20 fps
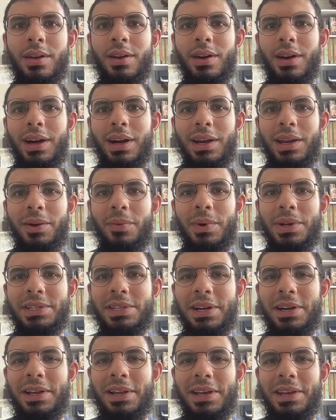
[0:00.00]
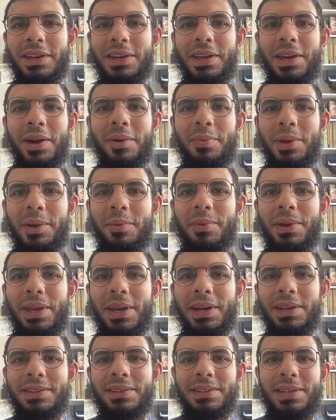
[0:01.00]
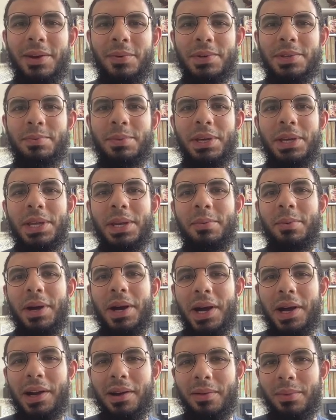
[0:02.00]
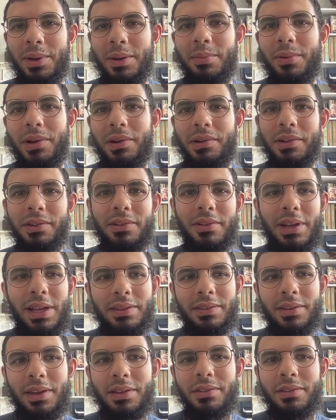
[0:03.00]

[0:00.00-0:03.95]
Ahlan wa sahlan, Habib here. Today we're speaking about Arabic plurals, so let's get